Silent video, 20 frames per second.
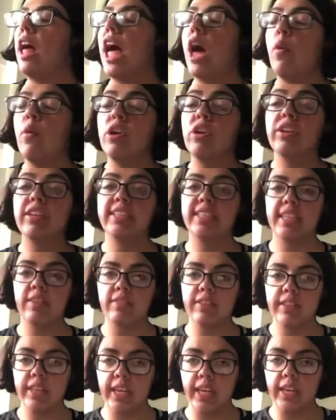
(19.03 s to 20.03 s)
went on the
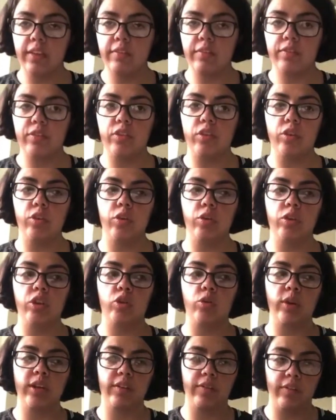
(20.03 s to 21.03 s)
17th to
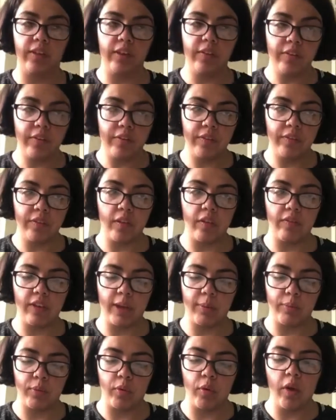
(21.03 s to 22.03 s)
the 25th of
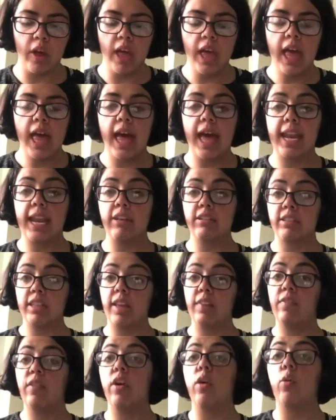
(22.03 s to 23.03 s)
April, and I was
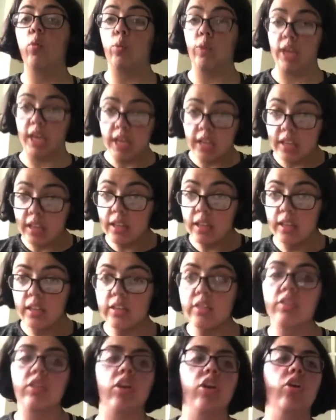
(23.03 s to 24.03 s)
there for a week,
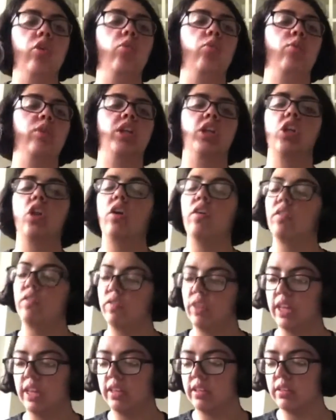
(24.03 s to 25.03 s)
so we did a lot of
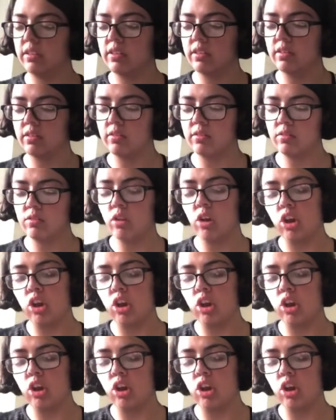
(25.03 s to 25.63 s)
things.